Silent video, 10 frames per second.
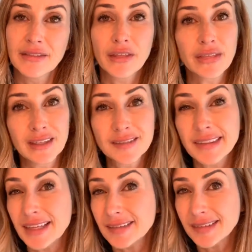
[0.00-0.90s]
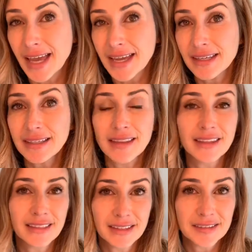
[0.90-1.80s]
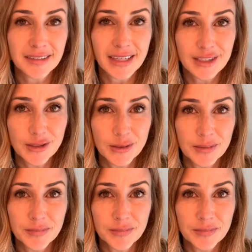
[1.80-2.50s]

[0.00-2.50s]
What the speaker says: the things they say, and the things they do.